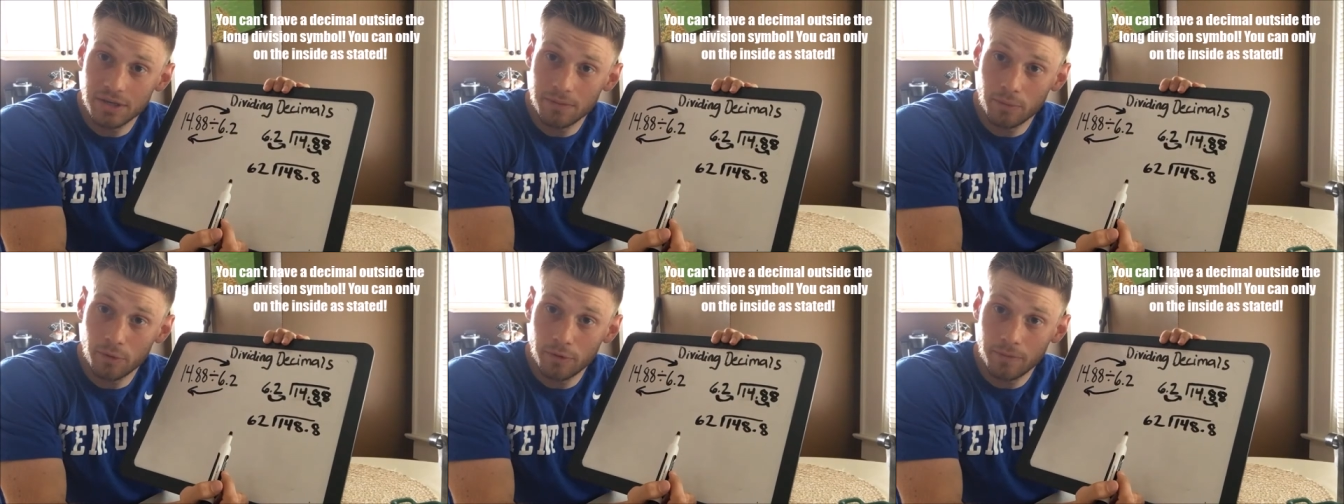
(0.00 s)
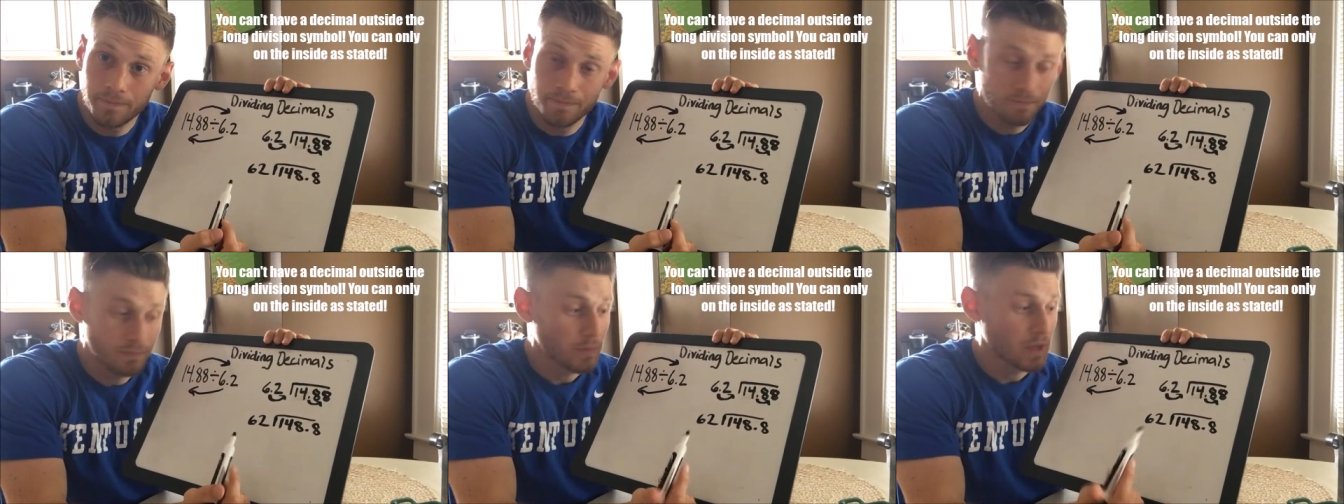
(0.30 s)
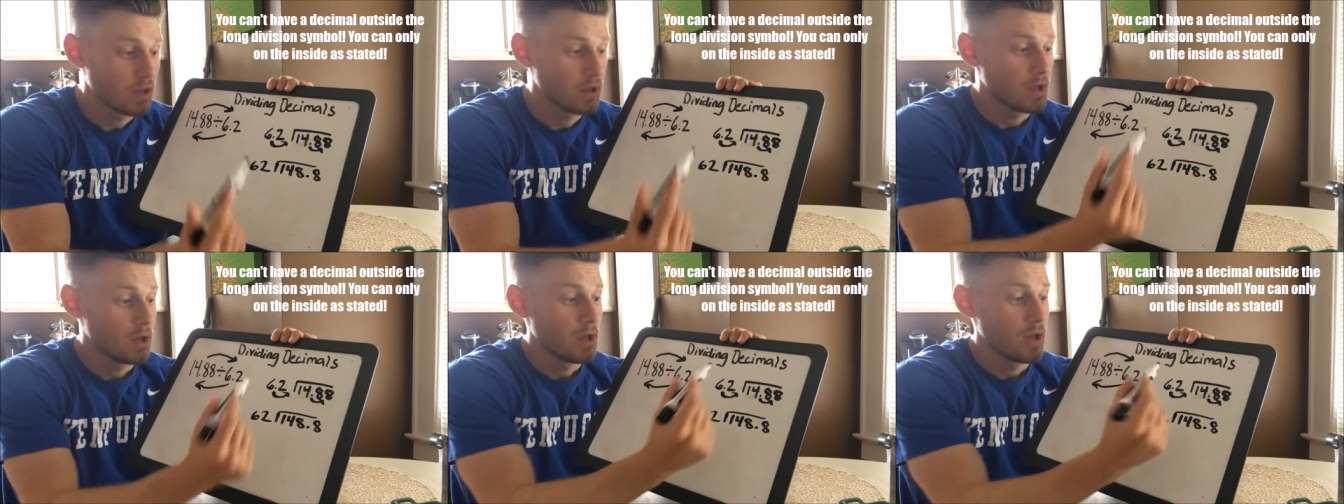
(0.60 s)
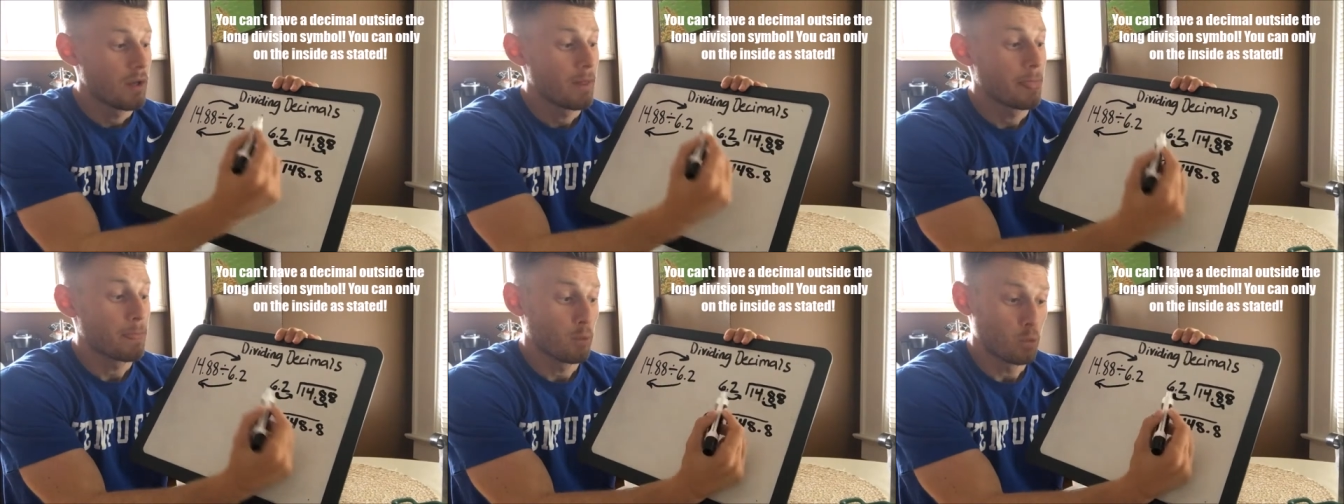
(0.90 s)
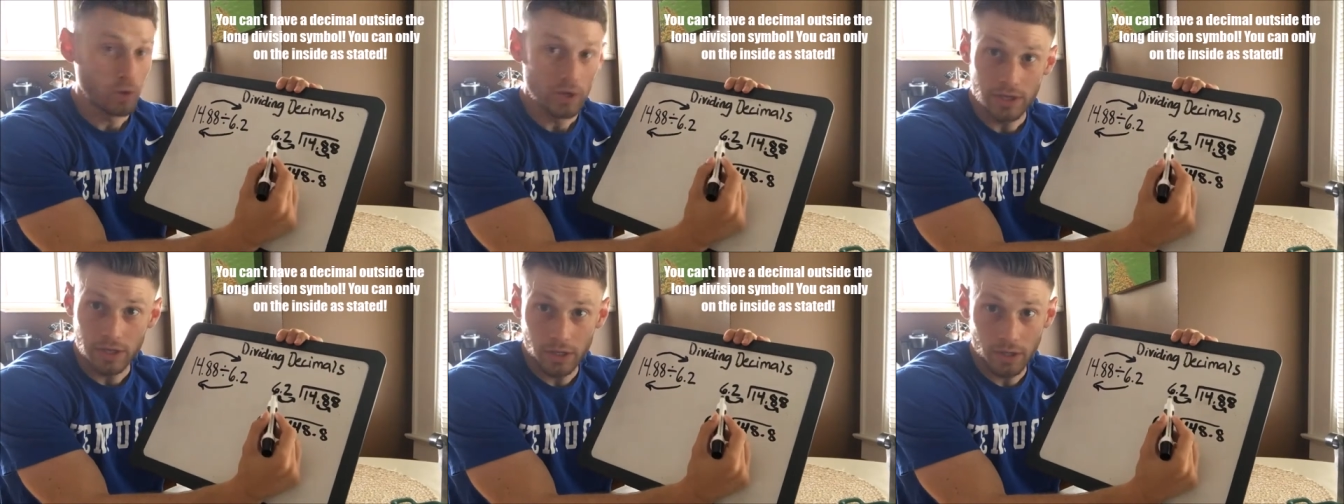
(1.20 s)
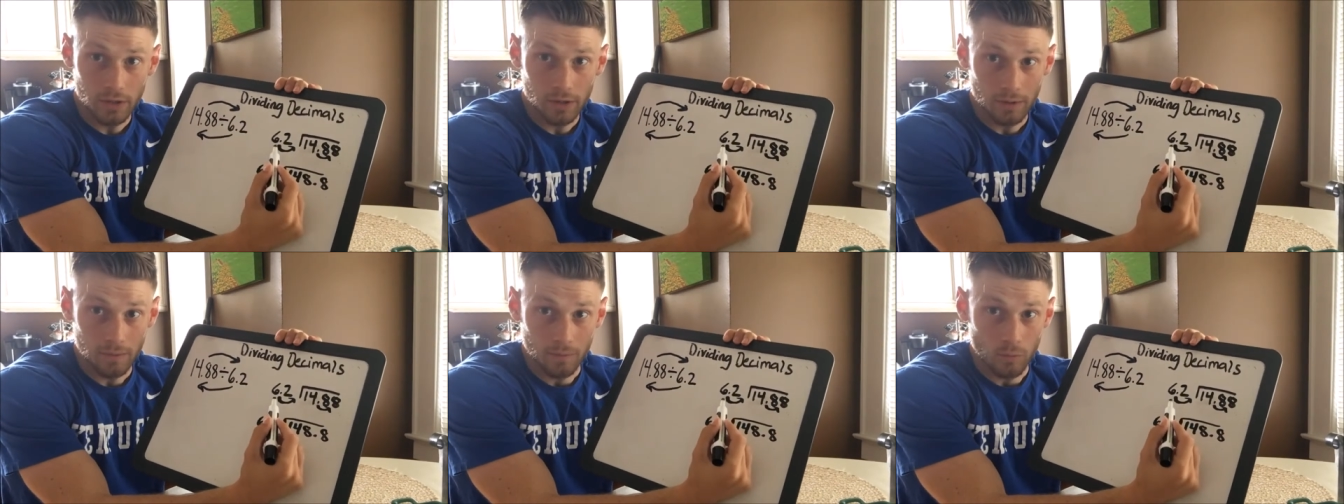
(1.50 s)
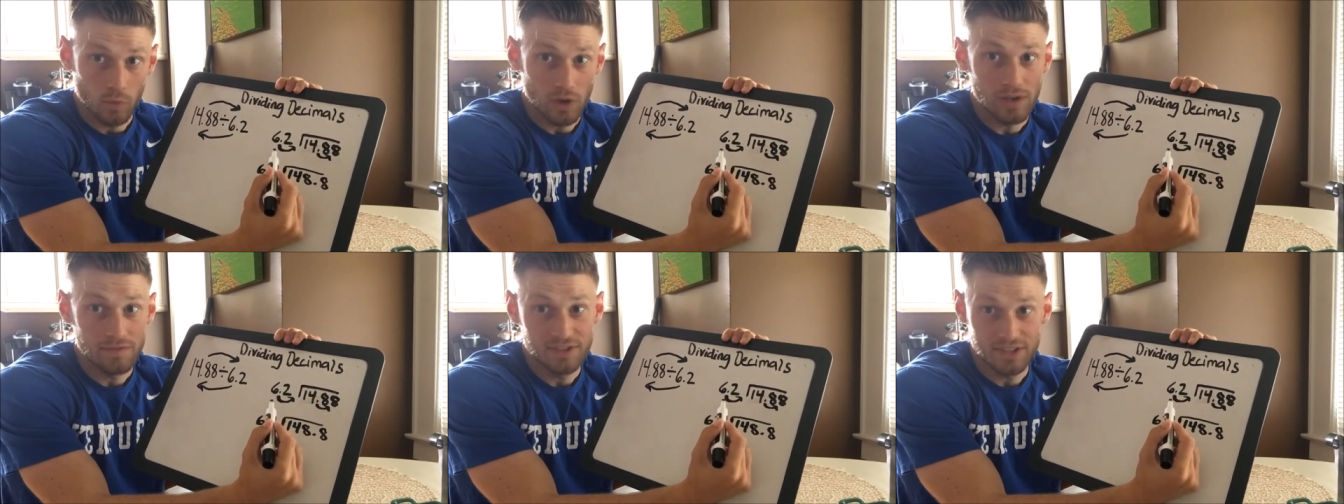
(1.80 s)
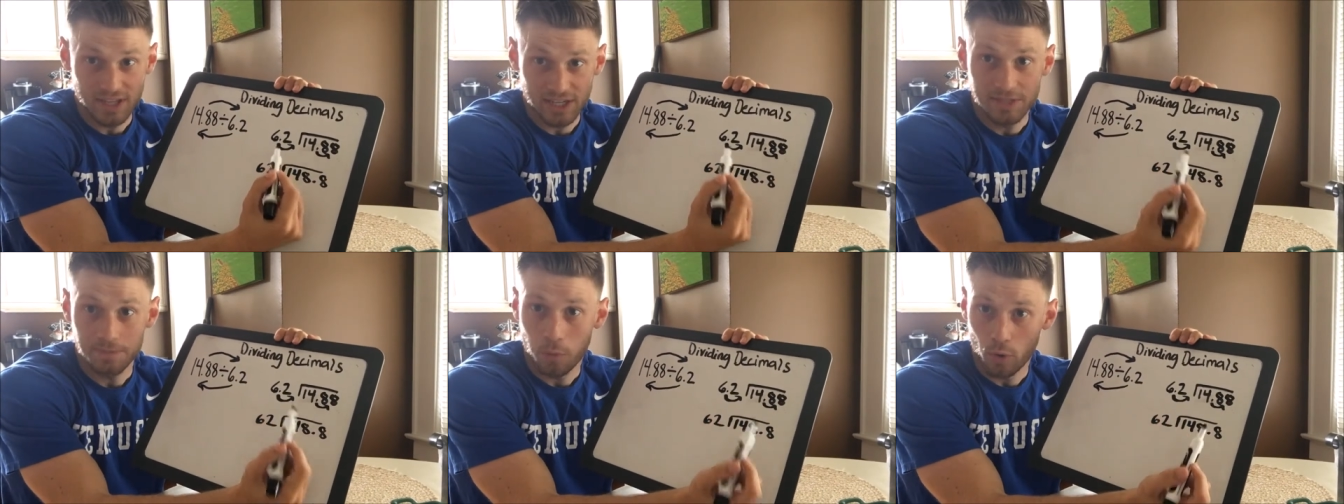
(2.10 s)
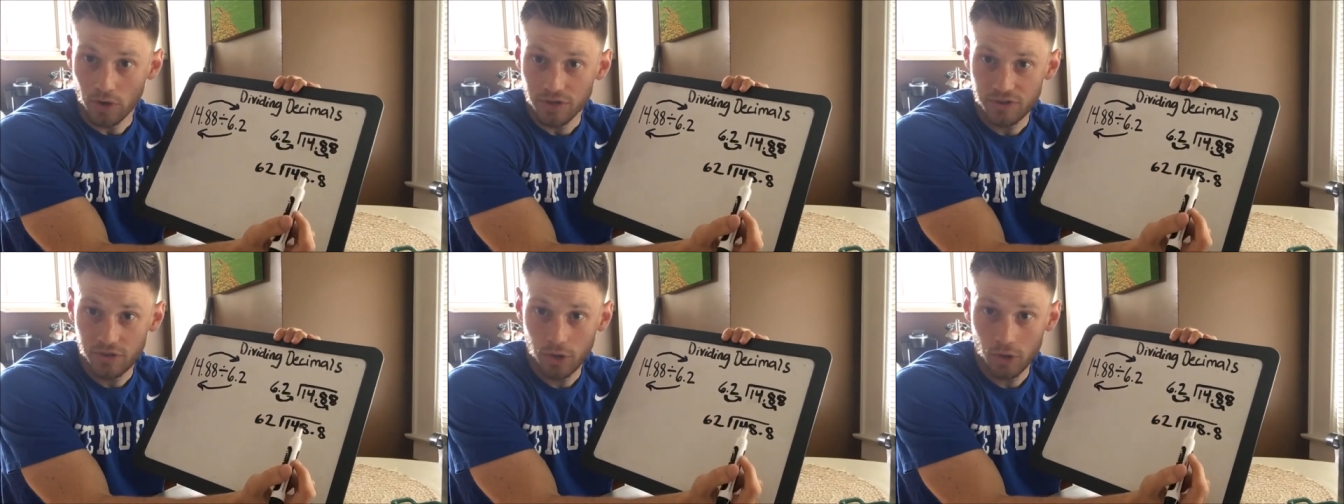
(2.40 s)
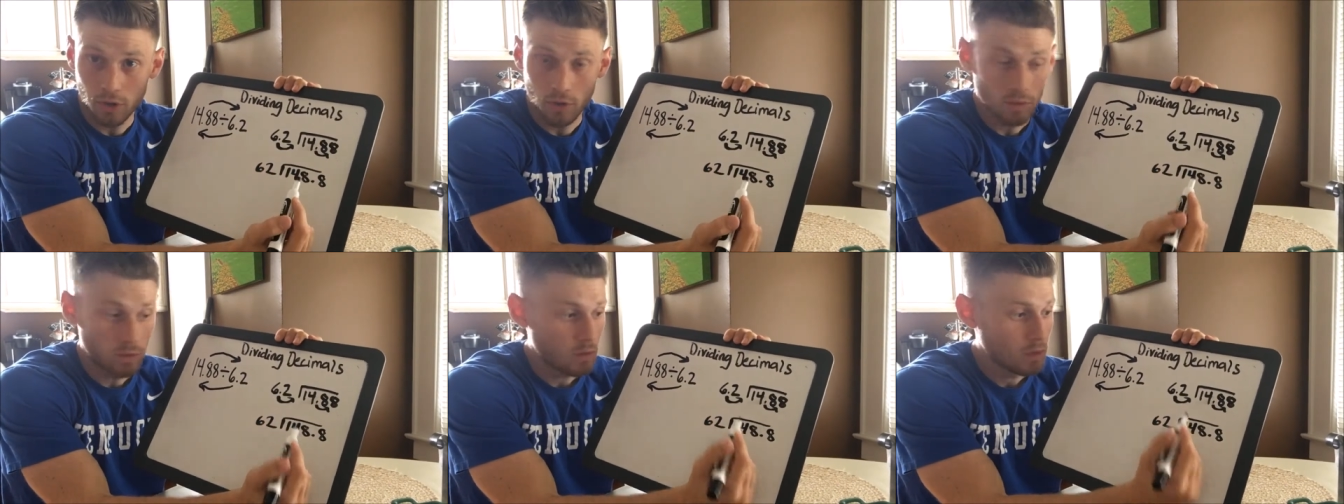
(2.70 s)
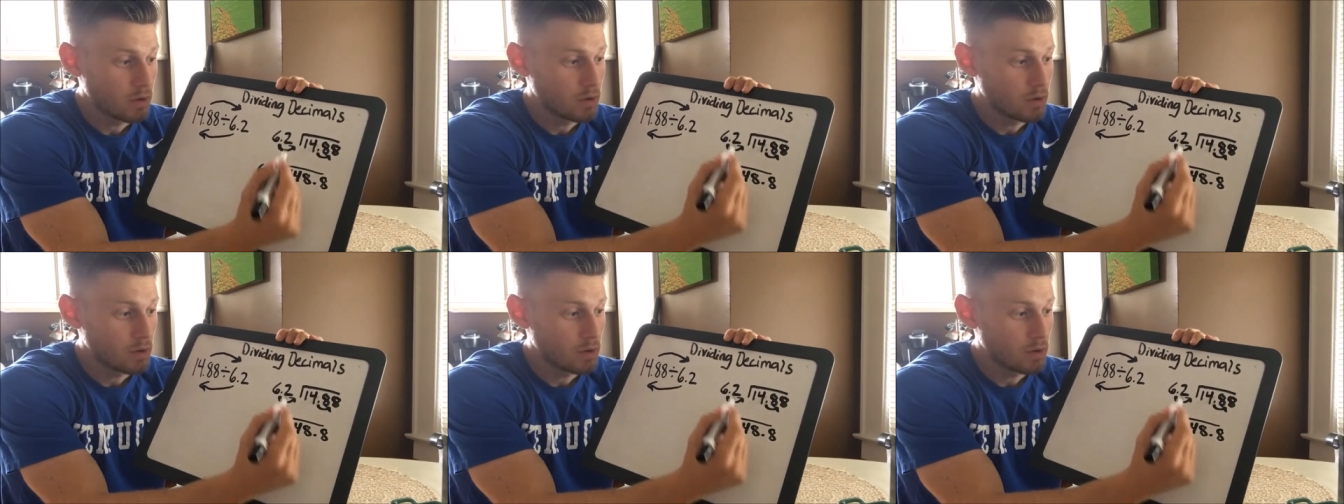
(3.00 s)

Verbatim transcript: symbol. We do. We have 6.2.